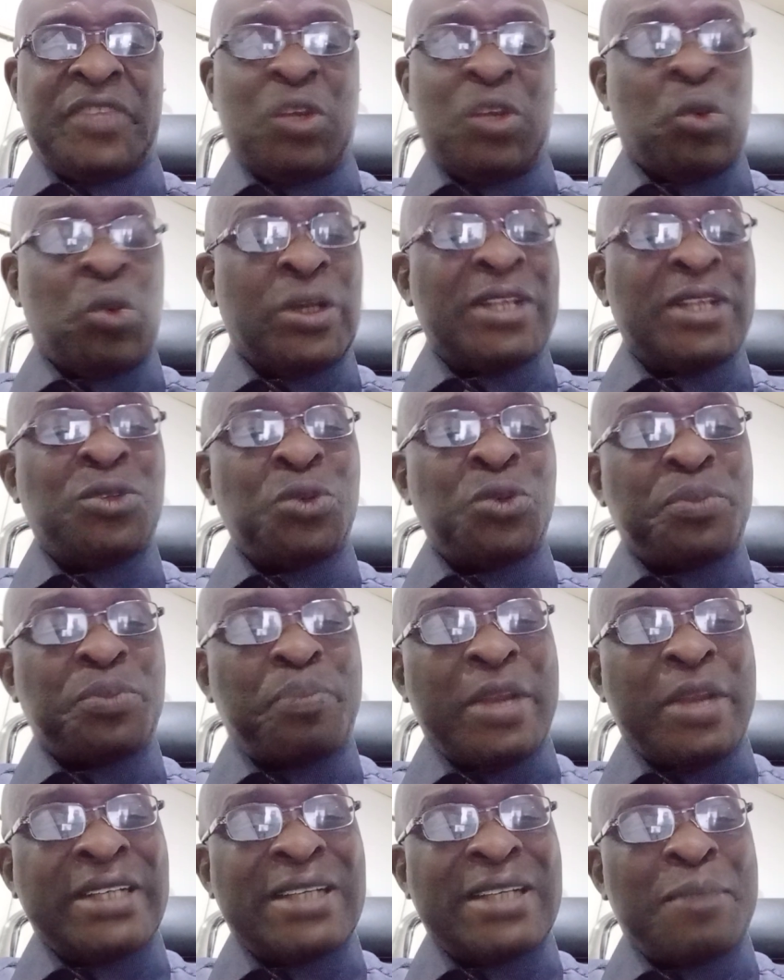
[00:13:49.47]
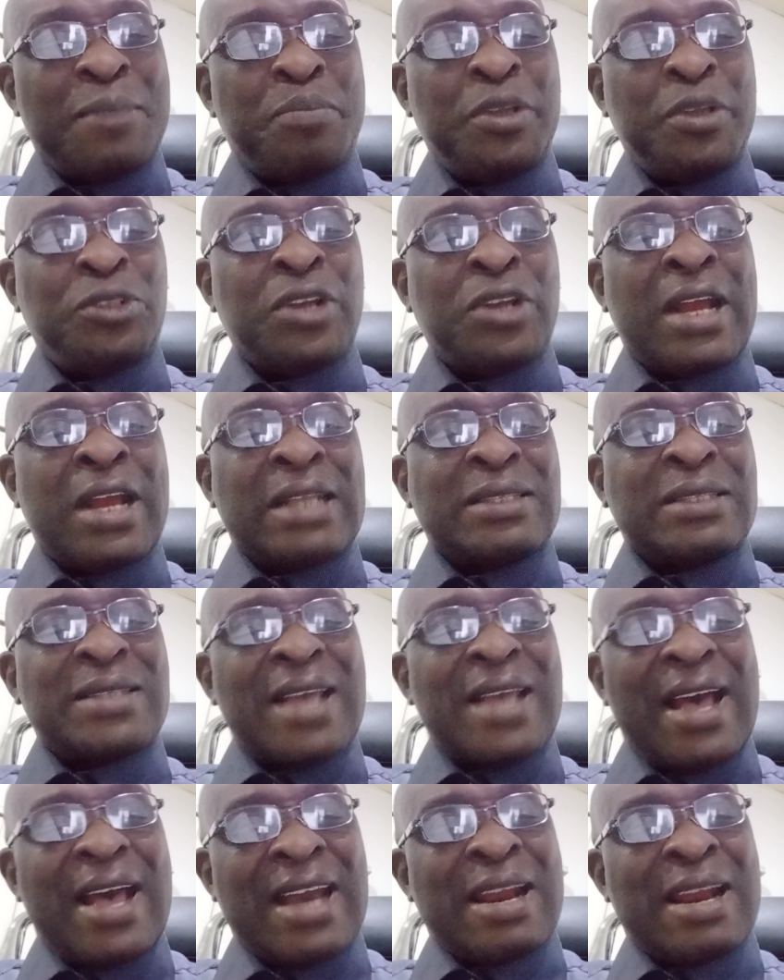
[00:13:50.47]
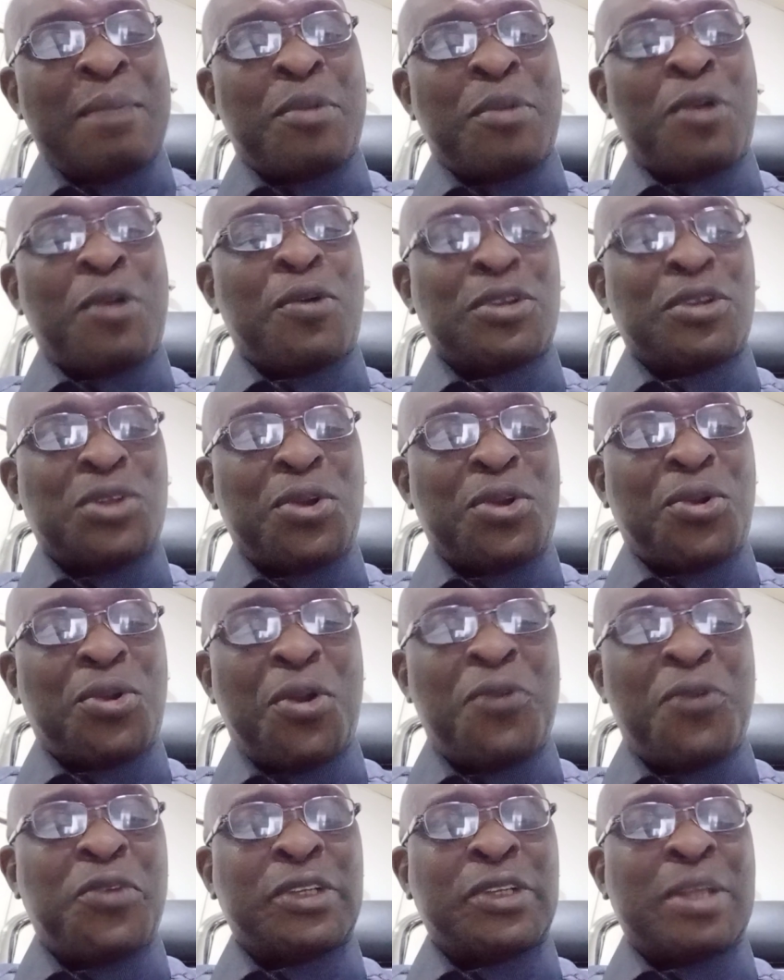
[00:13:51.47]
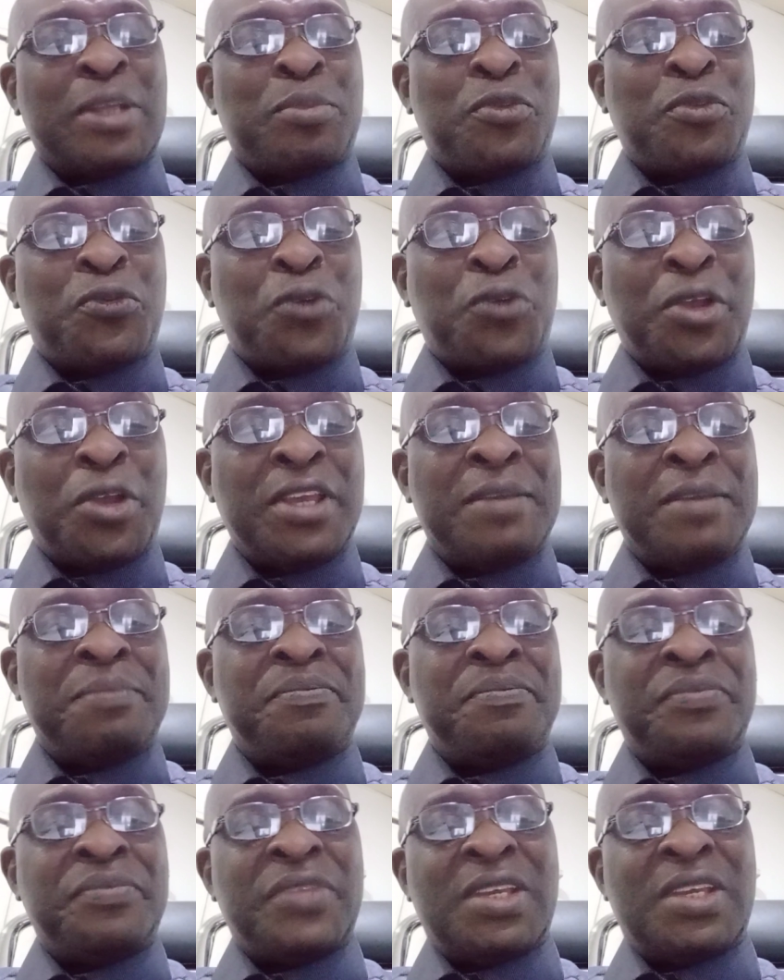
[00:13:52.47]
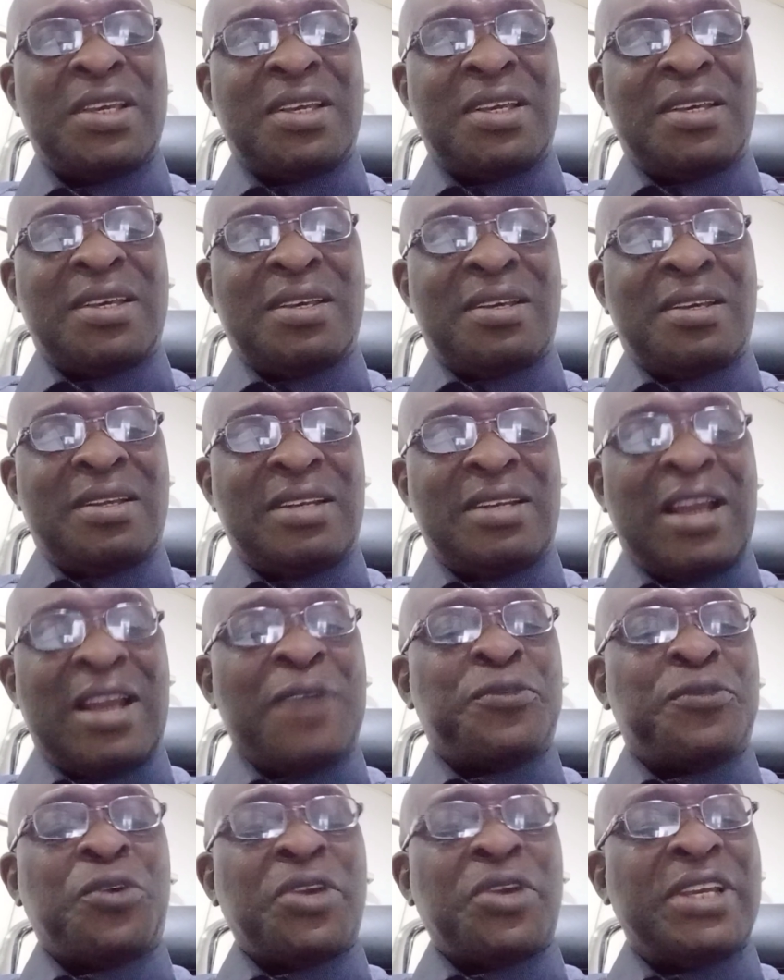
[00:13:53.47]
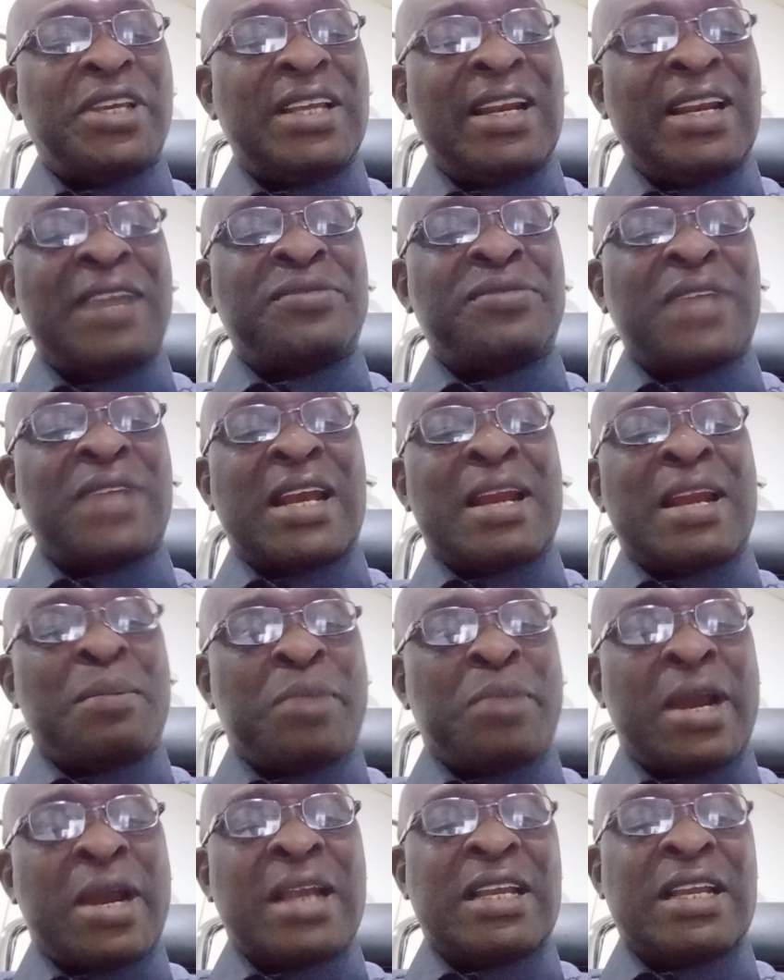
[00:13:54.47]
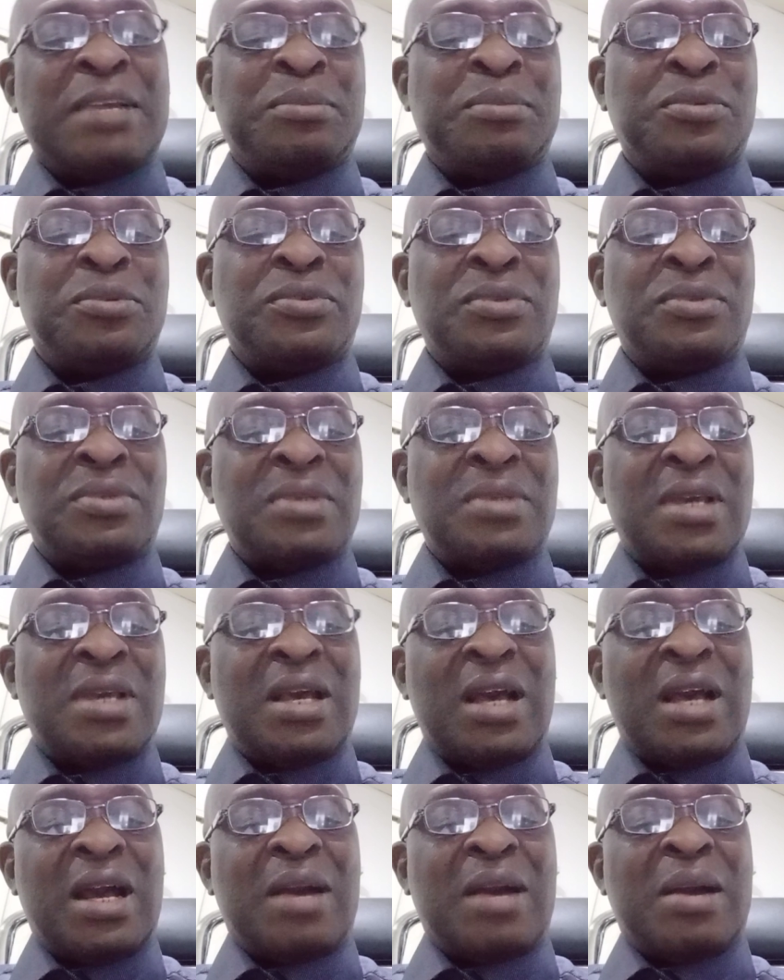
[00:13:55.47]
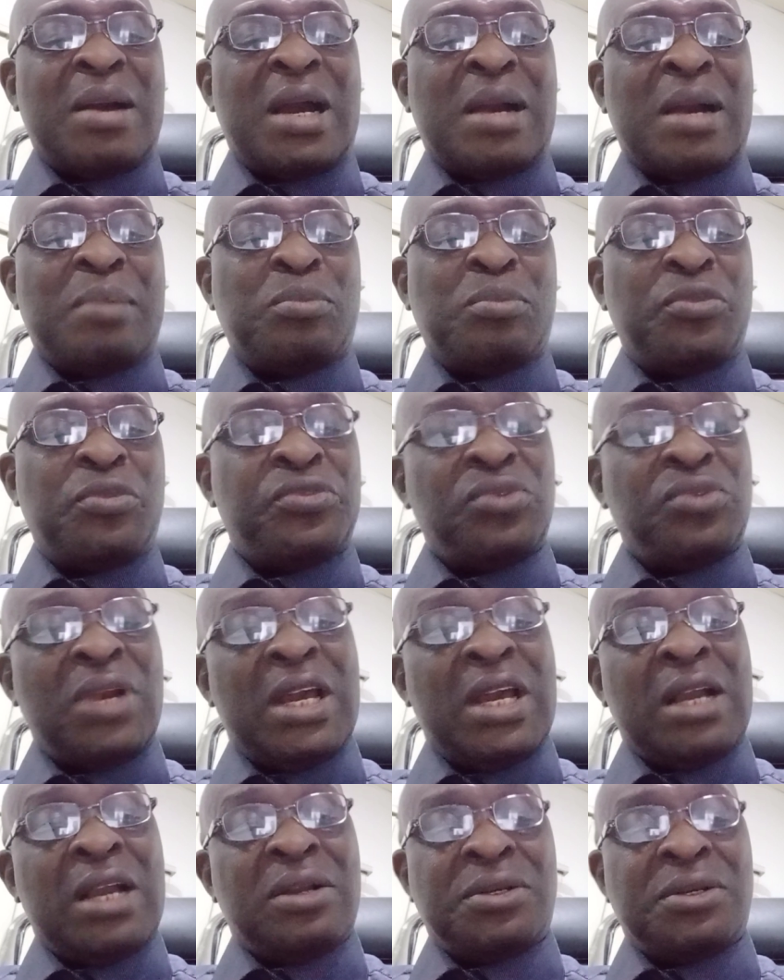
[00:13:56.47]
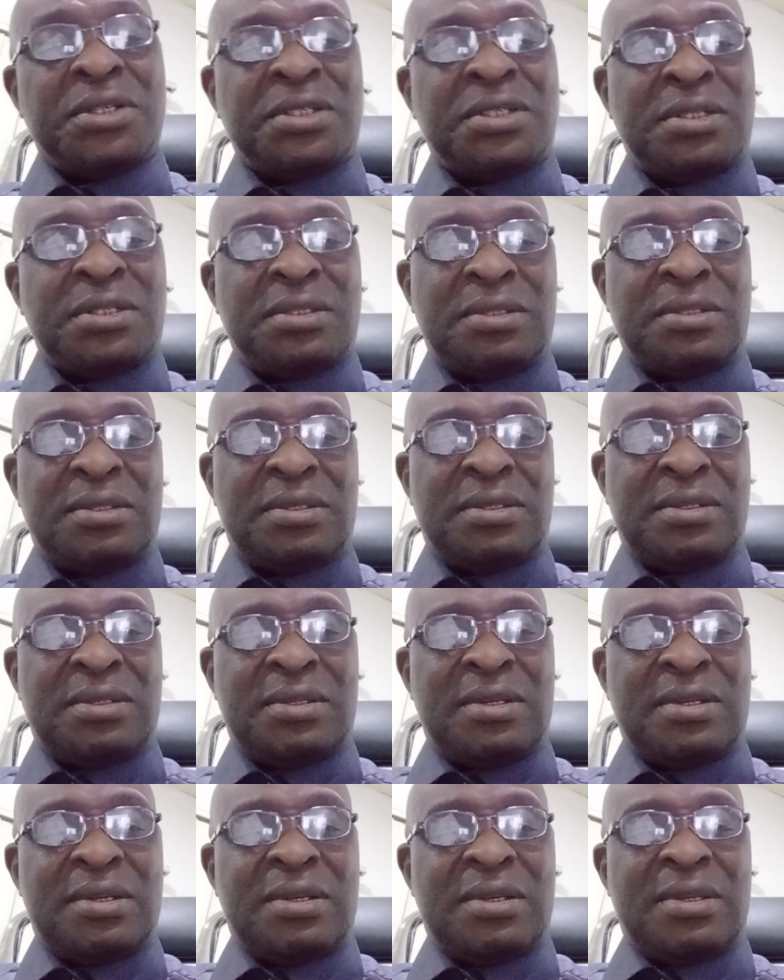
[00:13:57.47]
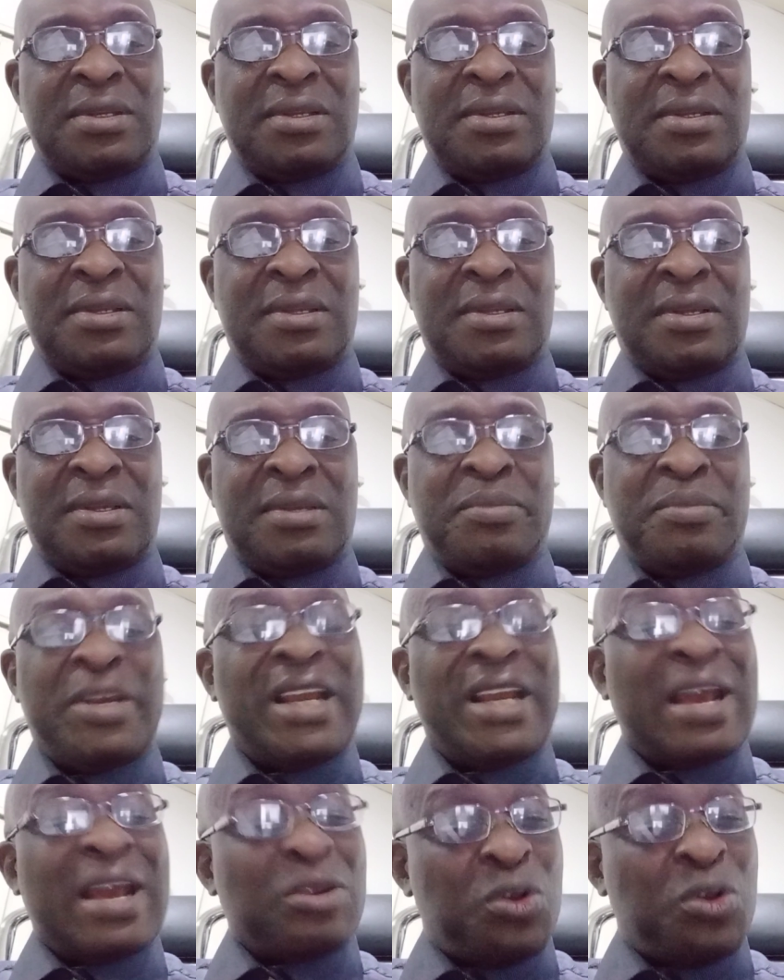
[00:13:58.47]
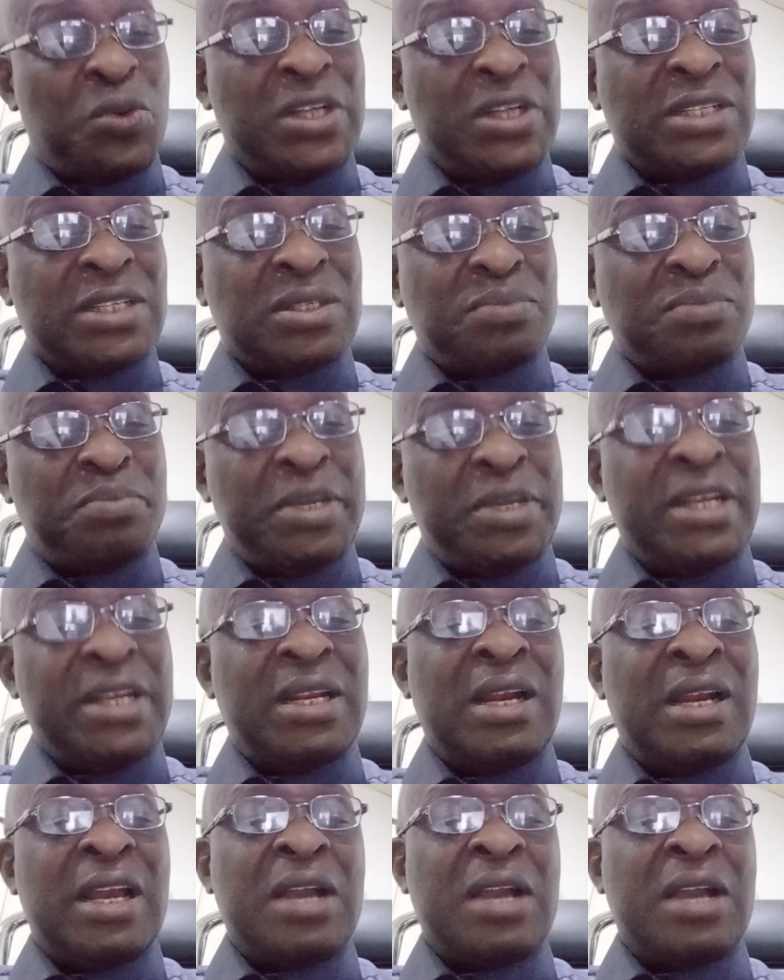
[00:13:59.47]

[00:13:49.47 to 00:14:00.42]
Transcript: He wanted to paint a picture that Anambra was uncomfortable for him. Therefore, he left Anambra and moved to Lagos. But he had always been in